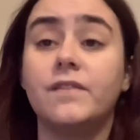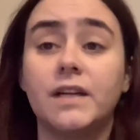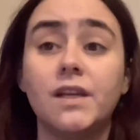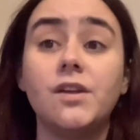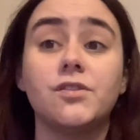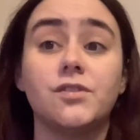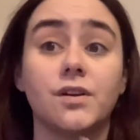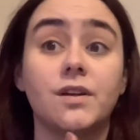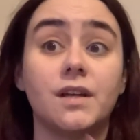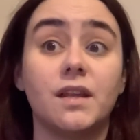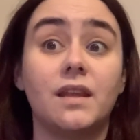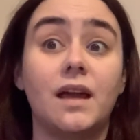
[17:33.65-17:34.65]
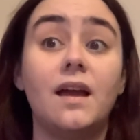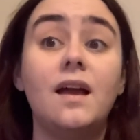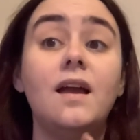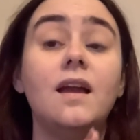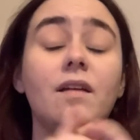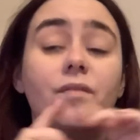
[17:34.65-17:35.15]
Fairly certain on that.
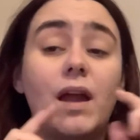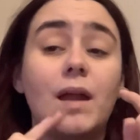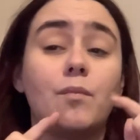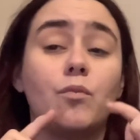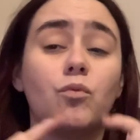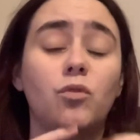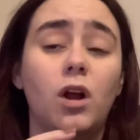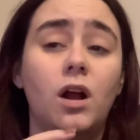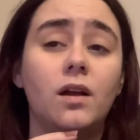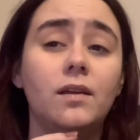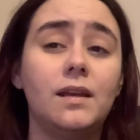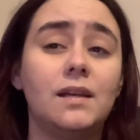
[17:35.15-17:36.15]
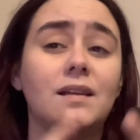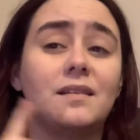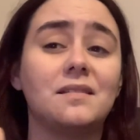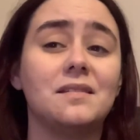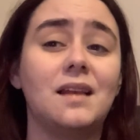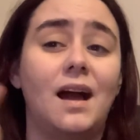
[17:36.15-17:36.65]
If I am wrong and it
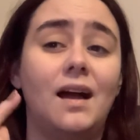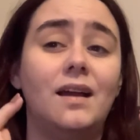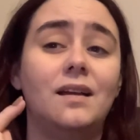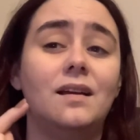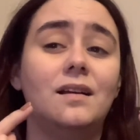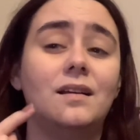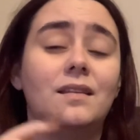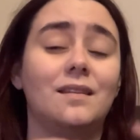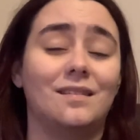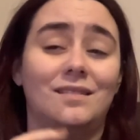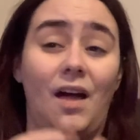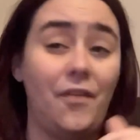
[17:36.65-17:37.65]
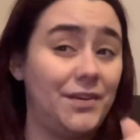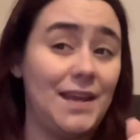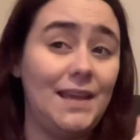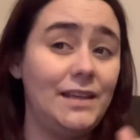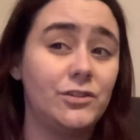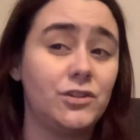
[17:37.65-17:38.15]
is not, that's not the
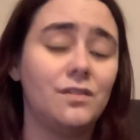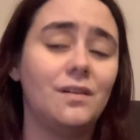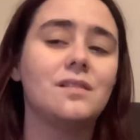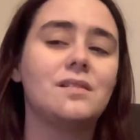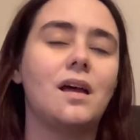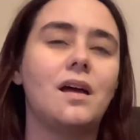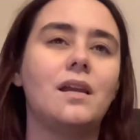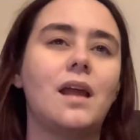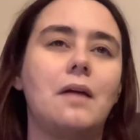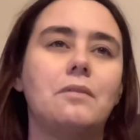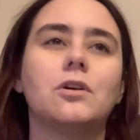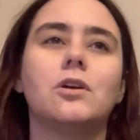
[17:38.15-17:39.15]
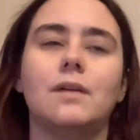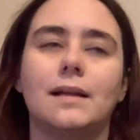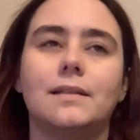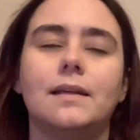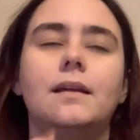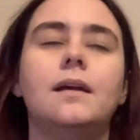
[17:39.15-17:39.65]
date Easter falls on, I will
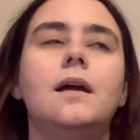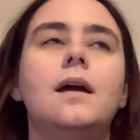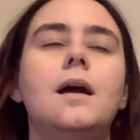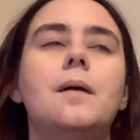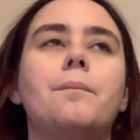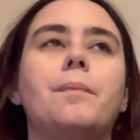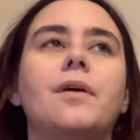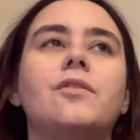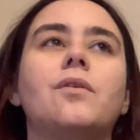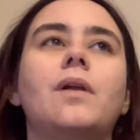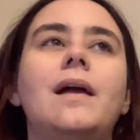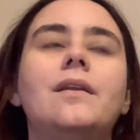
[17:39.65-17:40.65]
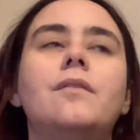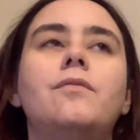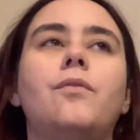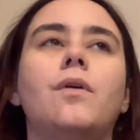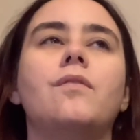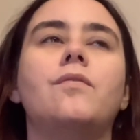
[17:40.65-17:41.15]
correct it. But so it'll end on
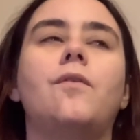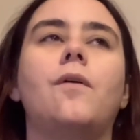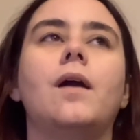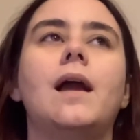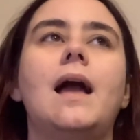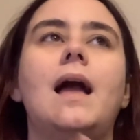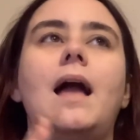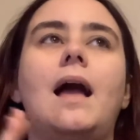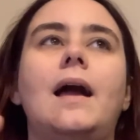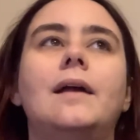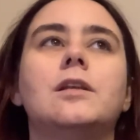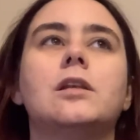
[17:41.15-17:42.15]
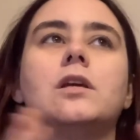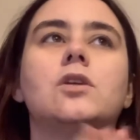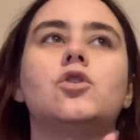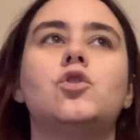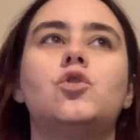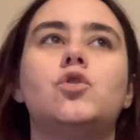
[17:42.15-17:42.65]
4 4 at
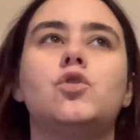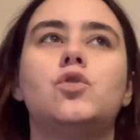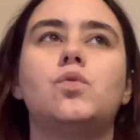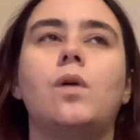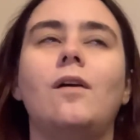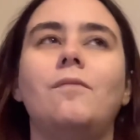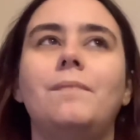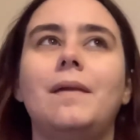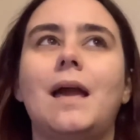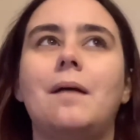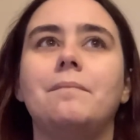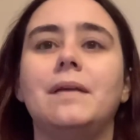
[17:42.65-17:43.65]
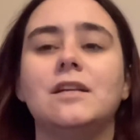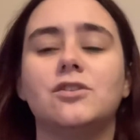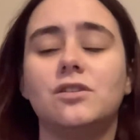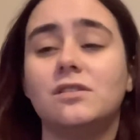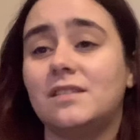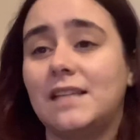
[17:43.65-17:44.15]
12 p.m.
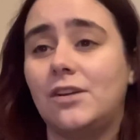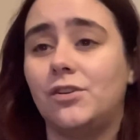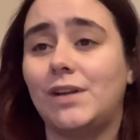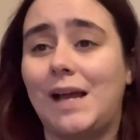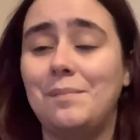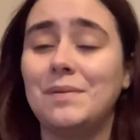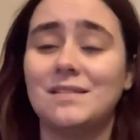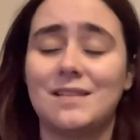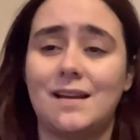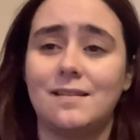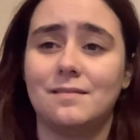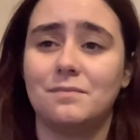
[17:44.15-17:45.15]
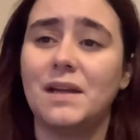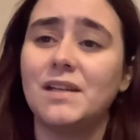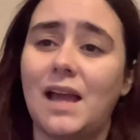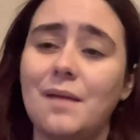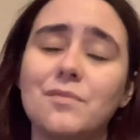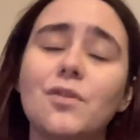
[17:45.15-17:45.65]
Eastern Standard Time, because that is my
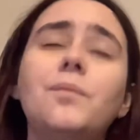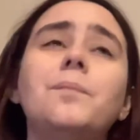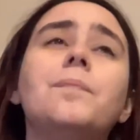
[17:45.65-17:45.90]
time zone.